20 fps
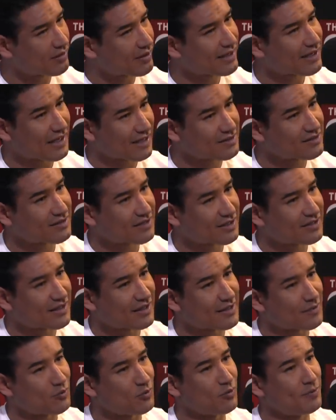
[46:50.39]
I'd like to think
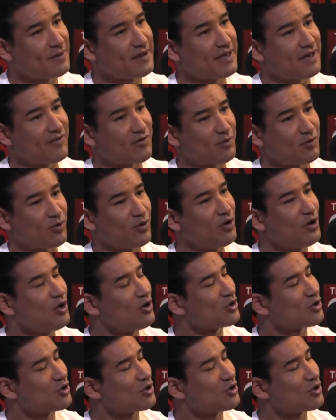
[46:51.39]
that it will be inevitable.